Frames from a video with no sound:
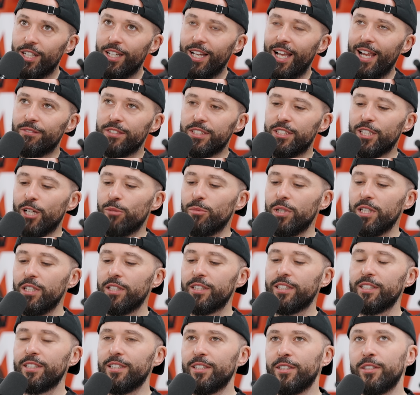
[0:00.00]
Every time I
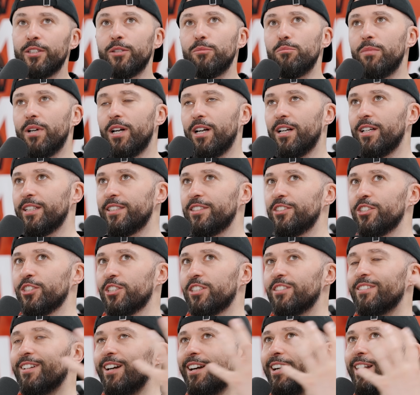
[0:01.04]
look at them, I
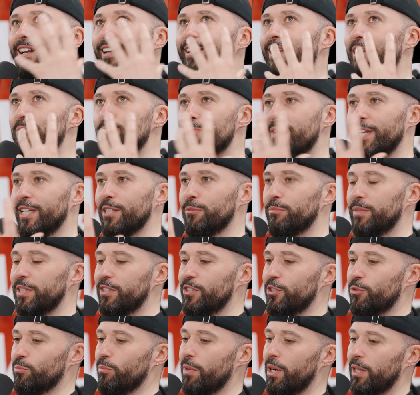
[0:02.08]
just I, they make me
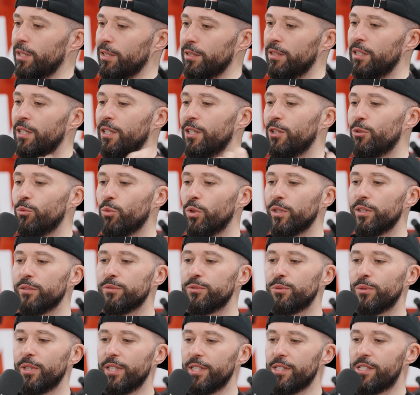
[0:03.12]
smile. One of
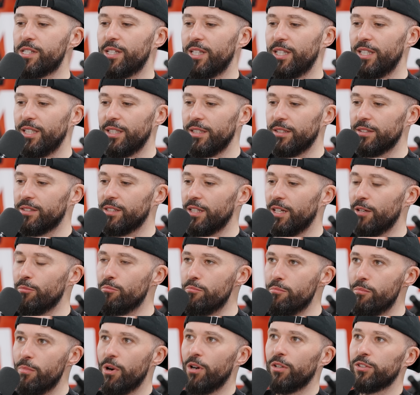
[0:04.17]
which is a
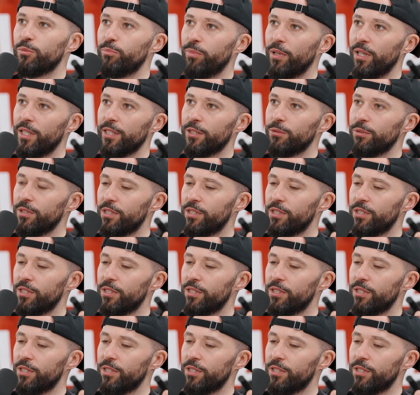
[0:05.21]
Moss bike,